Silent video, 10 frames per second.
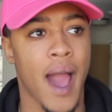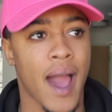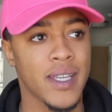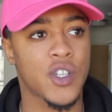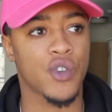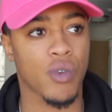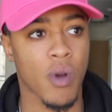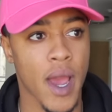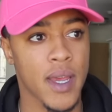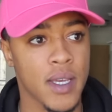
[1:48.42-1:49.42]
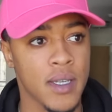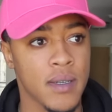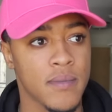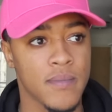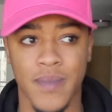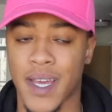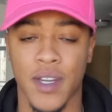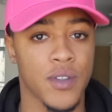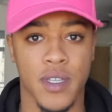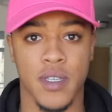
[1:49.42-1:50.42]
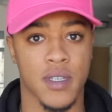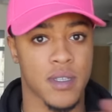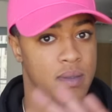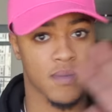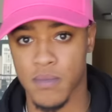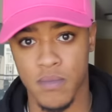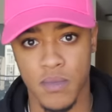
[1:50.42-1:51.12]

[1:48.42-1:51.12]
I try... I know this is